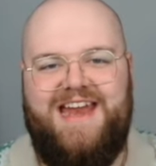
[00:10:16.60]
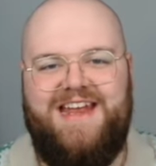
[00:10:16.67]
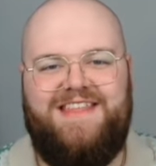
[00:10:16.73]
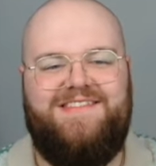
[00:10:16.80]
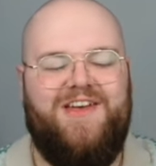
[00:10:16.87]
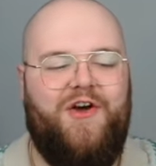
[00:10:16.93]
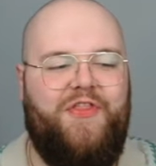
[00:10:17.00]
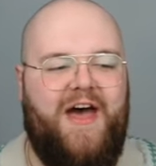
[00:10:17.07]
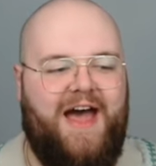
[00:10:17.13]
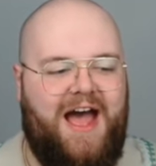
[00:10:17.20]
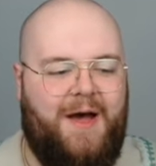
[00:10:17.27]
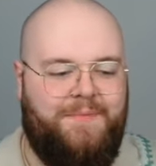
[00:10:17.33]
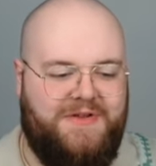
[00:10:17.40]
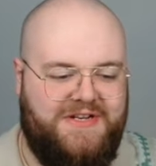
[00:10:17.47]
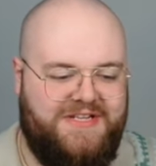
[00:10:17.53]
So that
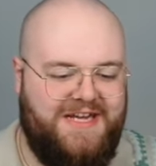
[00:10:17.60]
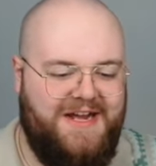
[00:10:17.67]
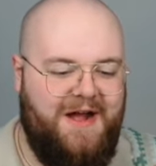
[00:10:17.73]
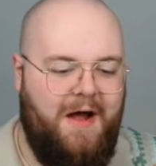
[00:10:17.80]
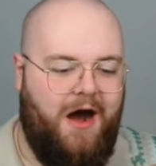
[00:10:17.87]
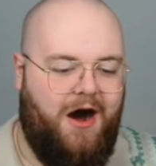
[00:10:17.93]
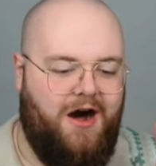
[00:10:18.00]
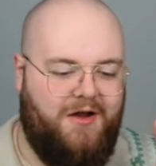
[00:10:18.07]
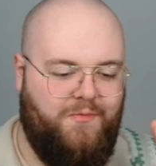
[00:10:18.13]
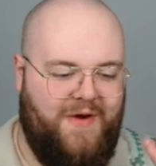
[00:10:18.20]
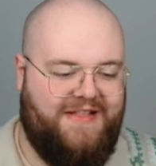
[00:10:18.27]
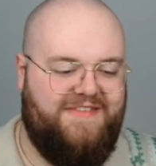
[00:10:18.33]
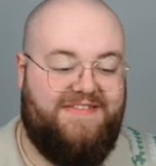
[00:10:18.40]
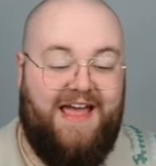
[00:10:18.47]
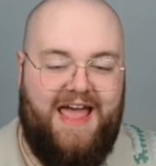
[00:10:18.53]
happened on
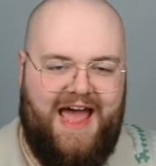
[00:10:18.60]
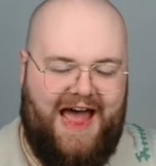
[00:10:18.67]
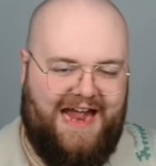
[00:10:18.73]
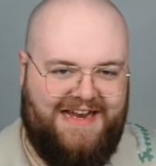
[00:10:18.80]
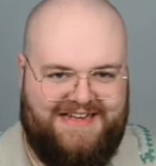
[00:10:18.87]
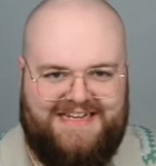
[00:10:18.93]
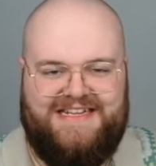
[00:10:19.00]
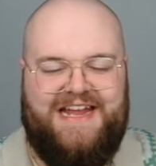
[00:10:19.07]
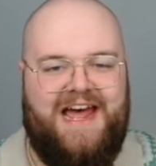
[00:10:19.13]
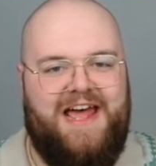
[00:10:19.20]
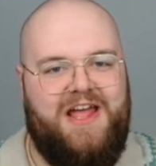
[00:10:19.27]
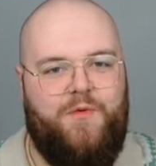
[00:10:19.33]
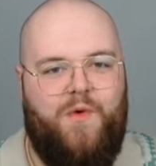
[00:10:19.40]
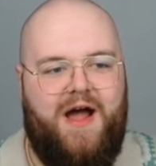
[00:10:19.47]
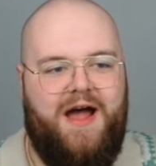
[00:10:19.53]
Wednesday and
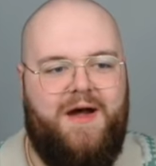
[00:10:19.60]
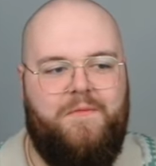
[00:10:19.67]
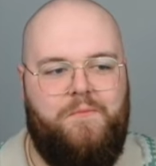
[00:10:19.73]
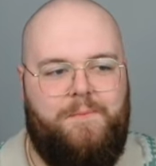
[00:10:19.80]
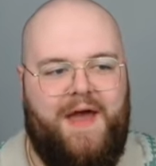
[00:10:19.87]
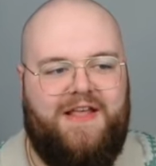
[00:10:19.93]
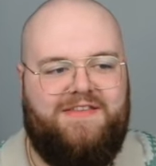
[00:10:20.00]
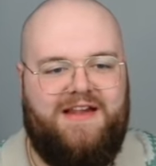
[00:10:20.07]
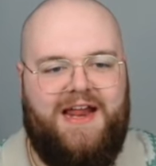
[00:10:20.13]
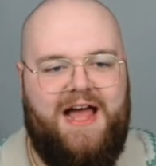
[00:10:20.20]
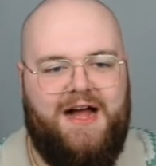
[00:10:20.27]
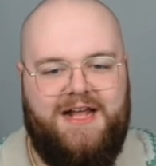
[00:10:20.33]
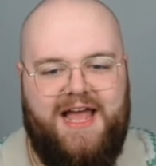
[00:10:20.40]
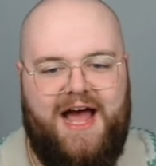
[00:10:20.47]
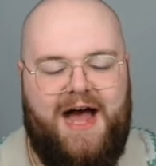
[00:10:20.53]
today, where basically
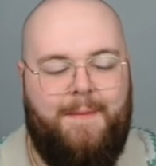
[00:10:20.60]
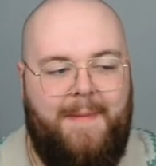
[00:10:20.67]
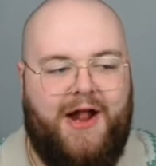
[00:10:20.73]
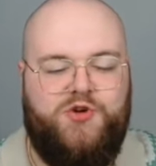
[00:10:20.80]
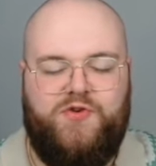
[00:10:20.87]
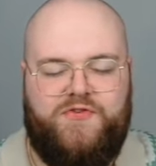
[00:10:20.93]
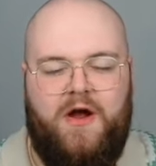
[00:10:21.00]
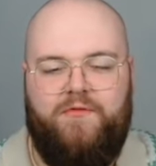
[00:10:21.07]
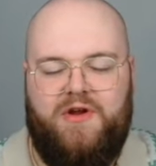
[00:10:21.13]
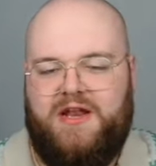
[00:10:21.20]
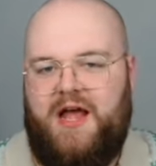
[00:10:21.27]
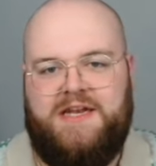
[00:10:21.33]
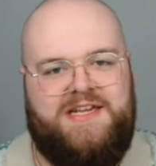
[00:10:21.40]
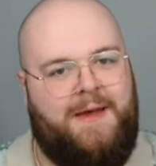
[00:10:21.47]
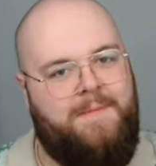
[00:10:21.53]
our match was over in
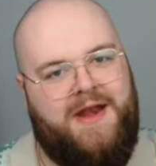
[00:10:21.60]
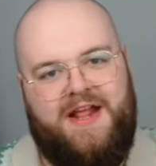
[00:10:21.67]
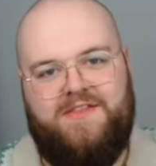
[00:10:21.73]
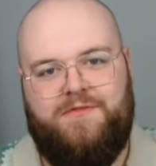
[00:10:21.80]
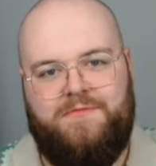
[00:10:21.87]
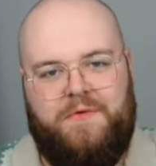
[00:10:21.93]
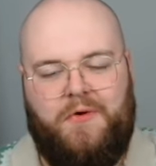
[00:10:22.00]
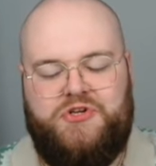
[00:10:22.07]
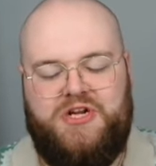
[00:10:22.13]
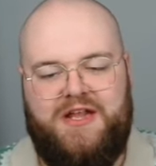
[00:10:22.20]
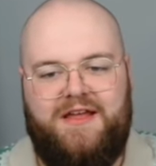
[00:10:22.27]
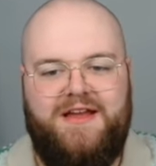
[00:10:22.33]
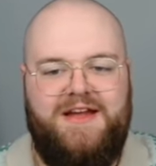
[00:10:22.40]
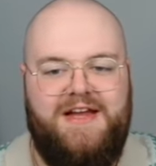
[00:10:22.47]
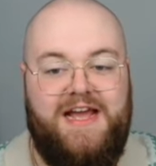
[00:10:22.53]
like 10 minutes,
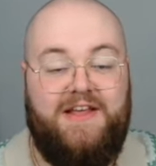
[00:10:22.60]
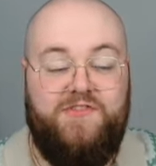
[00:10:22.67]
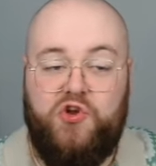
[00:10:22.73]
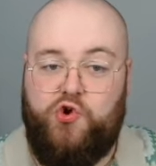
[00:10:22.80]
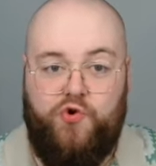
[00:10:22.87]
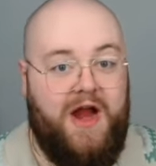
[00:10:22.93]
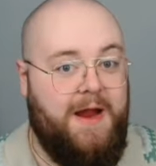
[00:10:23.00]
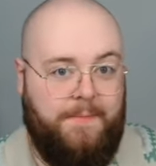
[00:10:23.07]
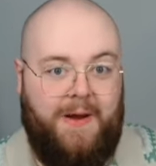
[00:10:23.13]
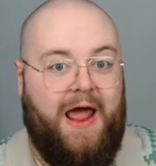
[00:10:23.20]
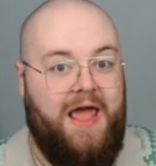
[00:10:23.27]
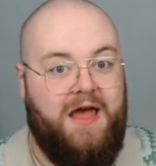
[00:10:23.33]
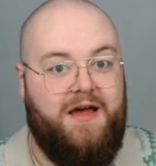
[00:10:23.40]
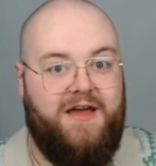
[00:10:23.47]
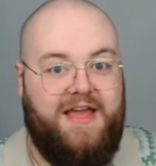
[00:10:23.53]
unfortunately. He's a great
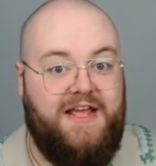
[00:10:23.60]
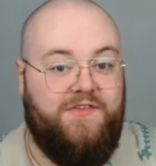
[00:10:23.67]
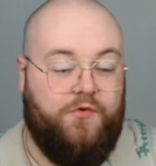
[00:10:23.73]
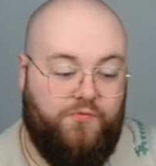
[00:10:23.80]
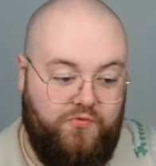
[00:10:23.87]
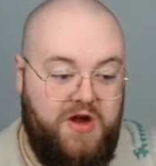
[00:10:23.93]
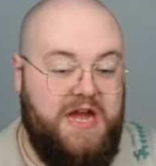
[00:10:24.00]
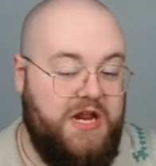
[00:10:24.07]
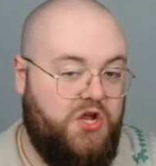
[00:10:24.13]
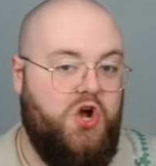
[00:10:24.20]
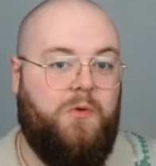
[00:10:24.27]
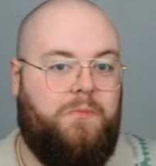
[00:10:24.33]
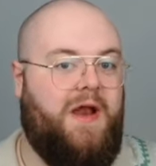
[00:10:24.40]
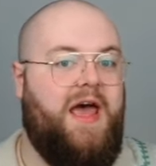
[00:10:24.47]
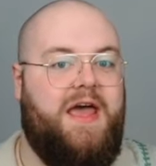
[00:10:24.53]
player, he's a really
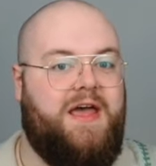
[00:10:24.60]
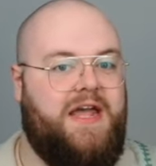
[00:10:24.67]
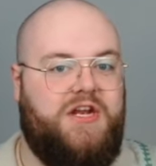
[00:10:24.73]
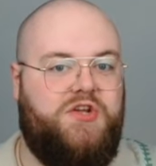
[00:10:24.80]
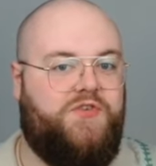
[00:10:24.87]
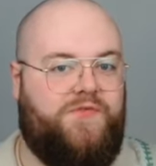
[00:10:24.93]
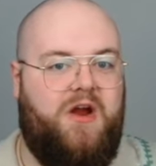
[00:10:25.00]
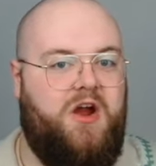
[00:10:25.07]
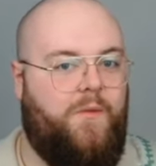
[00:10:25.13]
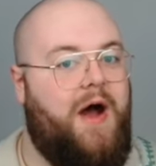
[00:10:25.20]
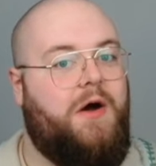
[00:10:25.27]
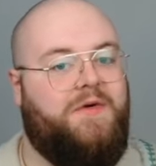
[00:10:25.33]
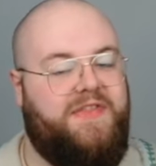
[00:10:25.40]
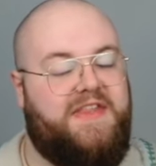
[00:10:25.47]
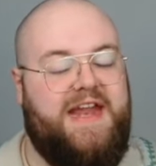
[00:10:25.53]
good player, he does very
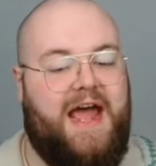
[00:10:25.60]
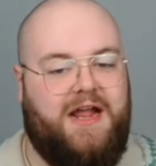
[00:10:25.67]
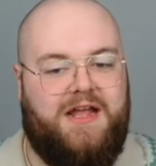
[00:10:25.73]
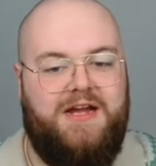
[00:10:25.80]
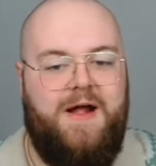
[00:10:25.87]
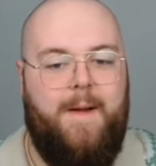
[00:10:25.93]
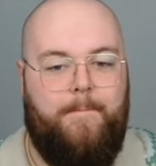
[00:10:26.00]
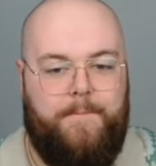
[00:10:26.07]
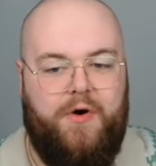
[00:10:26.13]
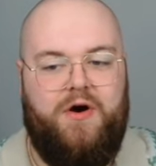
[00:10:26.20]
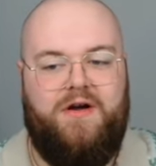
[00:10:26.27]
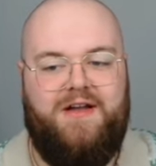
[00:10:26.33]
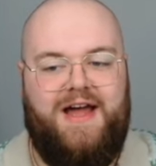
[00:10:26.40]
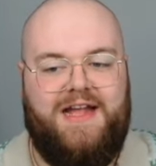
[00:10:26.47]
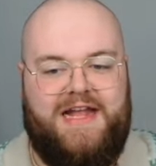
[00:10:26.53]
well with the deck,
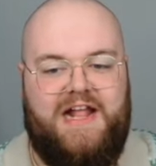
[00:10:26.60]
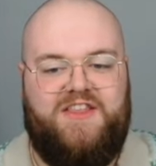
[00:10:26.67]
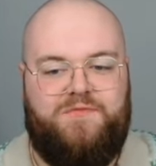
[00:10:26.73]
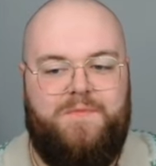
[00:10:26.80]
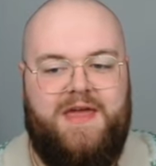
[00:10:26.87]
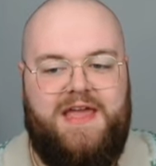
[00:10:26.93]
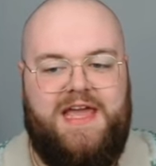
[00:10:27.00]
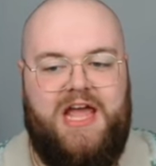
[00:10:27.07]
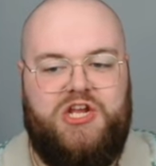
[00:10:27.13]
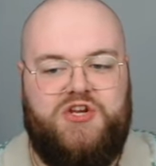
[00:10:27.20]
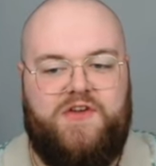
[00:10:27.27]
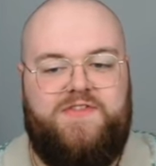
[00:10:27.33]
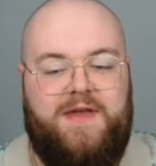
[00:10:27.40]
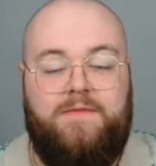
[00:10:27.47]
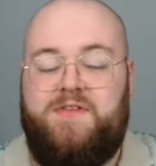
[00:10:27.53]
but against me he
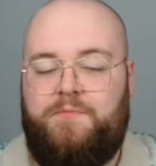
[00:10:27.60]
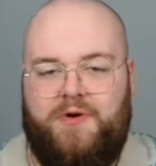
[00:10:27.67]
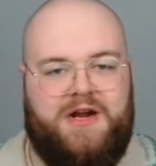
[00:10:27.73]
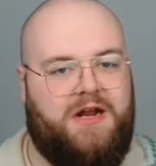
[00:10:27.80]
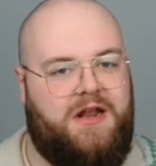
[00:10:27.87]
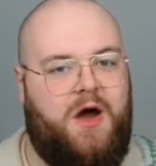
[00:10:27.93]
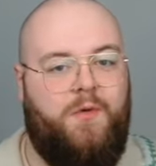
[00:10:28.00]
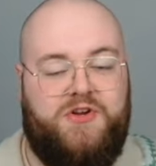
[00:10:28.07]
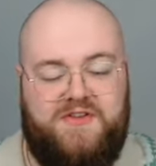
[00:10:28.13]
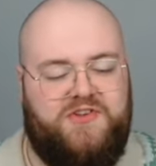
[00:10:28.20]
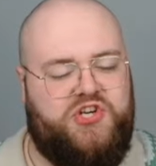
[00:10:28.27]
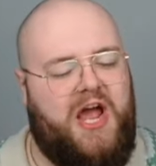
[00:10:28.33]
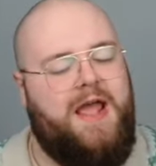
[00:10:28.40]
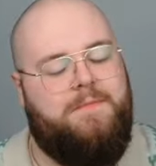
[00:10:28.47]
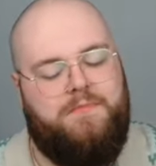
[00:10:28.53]
just seems to brick a lot, which is a
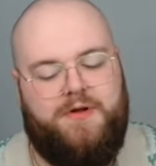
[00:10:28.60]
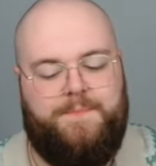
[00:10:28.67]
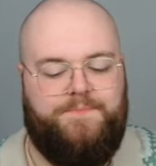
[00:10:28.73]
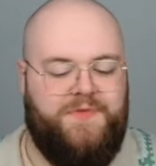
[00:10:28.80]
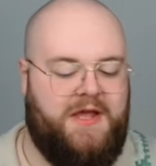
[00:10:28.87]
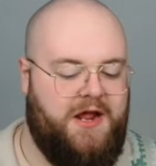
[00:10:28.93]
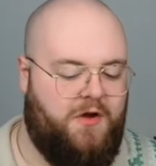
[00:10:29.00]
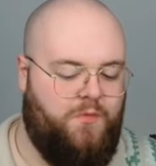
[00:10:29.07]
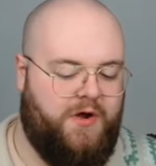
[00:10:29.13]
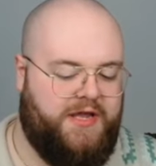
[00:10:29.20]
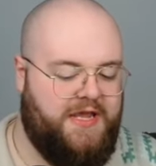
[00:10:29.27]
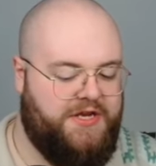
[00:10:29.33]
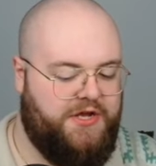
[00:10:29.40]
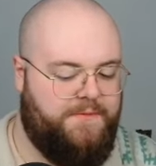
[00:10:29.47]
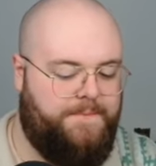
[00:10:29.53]
shame, but you know, what
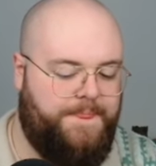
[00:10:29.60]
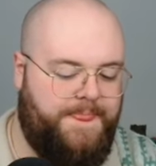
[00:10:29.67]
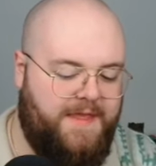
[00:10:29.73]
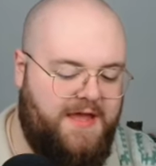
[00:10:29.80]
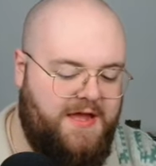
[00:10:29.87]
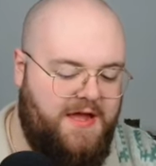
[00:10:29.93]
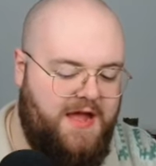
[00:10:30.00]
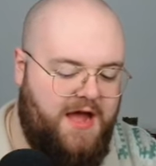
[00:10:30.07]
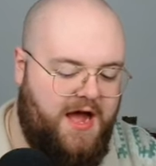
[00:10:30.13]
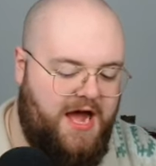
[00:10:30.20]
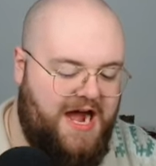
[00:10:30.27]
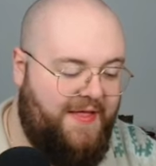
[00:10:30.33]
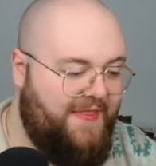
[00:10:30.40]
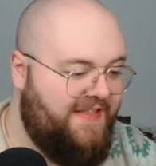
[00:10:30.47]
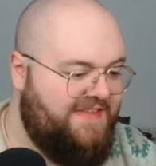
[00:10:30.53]
can you do?
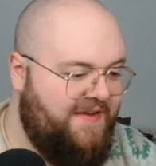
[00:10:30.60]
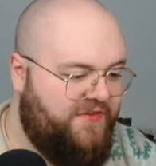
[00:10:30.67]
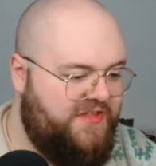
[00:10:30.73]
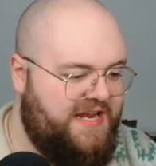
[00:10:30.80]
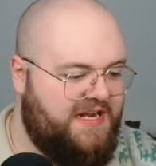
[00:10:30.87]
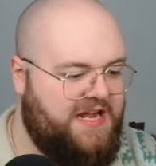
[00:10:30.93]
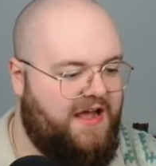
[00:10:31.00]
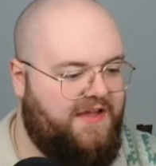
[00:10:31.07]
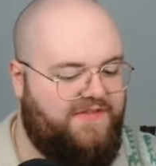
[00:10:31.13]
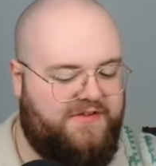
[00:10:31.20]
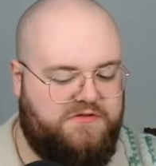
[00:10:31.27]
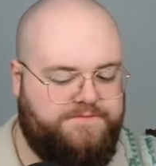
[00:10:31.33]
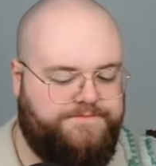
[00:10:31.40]
And that's it for the deck, guys.